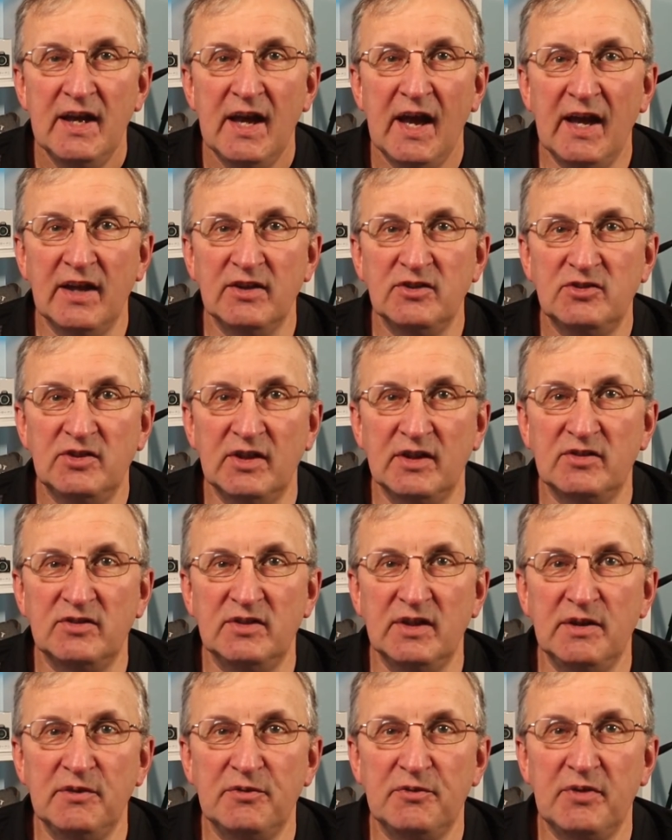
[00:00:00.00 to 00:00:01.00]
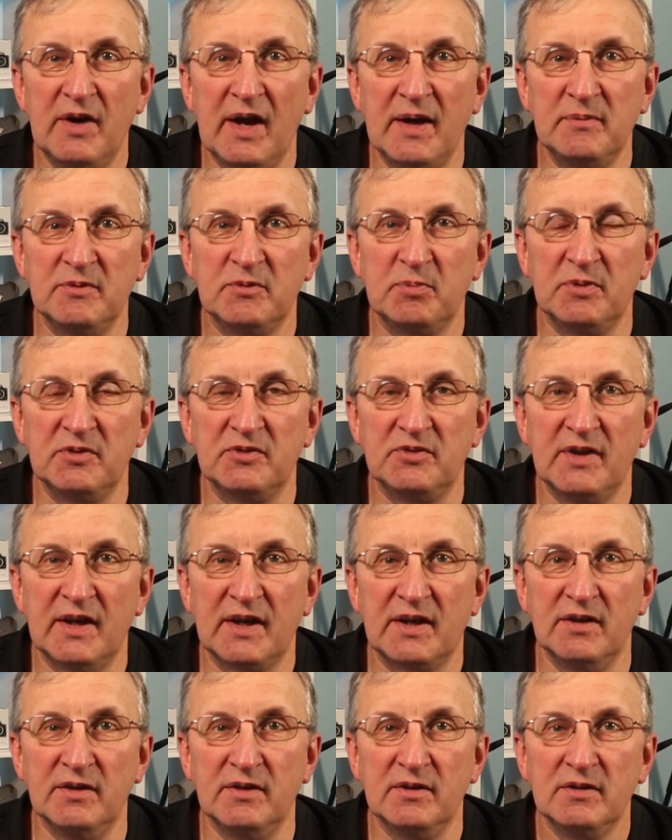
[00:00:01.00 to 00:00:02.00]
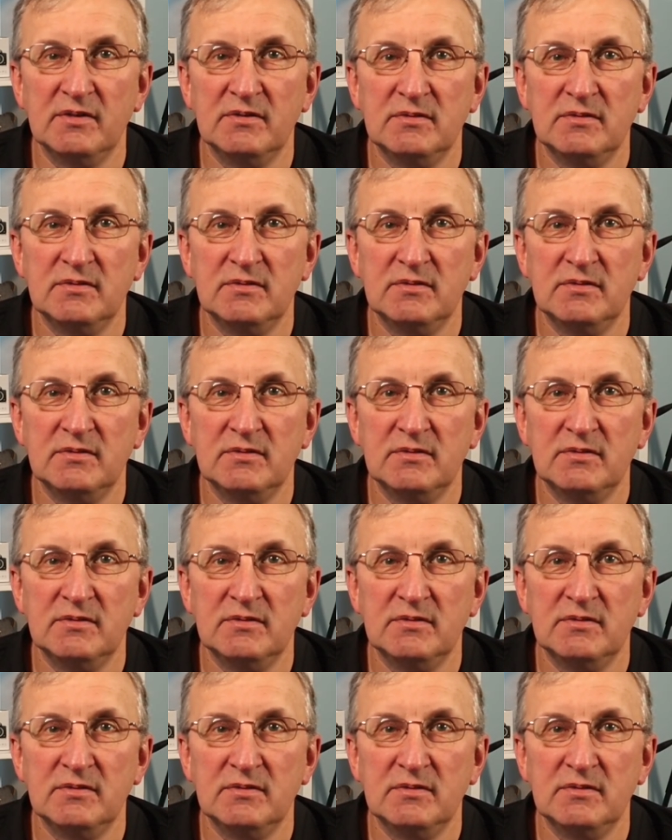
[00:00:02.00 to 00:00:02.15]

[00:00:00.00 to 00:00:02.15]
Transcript: at 60 frames per second.